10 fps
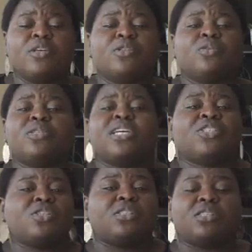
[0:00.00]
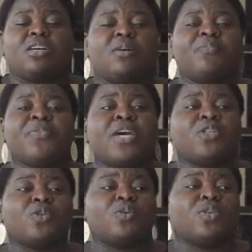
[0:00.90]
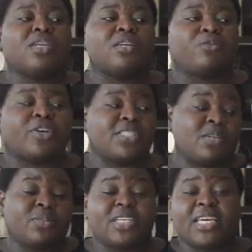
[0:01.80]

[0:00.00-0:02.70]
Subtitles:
So that's just so for example,